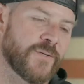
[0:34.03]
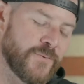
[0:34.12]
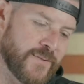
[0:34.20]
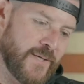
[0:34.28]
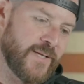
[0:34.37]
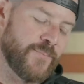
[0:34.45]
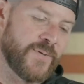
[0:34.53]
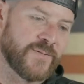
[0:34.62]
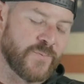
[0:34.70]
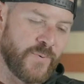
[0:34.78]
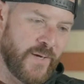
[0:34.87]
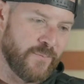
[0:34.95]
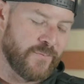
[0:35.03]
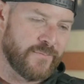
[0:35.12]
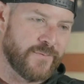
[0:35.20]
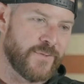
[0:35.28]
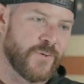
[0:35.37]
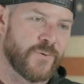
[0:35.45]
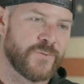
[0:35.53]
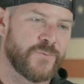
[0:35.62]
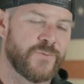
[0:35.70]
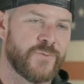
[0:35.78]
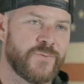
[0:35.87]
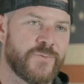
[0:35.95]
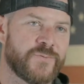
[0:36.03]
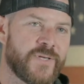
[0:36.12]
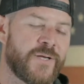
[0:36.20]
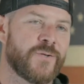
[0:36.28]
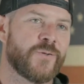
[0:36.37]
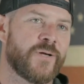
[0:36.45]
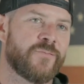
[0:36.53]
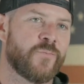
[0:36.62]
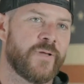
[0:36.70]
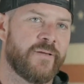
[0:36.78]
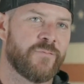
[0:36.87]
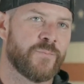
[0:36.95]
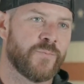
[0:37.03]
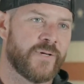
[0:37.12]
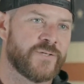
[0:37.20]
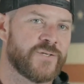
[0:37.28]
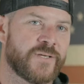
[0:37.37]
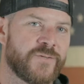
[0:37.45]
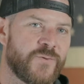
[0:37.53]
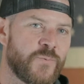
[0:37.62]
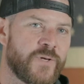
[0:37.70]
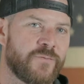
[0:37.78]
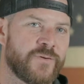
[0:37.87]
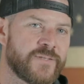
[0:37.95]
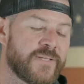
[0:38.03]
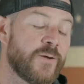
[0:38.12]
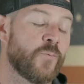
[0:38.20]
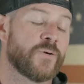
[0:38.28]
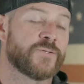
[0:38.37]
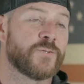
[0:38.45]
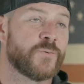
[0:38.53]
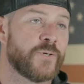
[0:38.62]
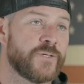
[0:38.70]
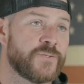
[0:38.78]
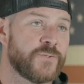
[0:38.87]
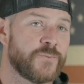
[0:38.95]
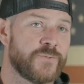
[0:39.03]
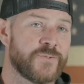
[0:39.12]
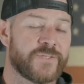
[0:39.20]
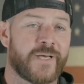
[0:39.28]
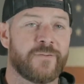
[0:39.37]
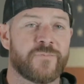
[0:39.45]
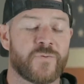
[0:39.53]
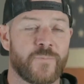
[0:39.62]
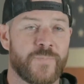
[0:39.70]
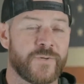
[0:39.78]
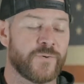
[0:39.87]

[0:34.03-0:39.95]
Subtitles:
you sign that piece of paper, you know, and you sign your life away, give them a blank check to do whatever it is they want you to go ahead and do. You sign up for a bigger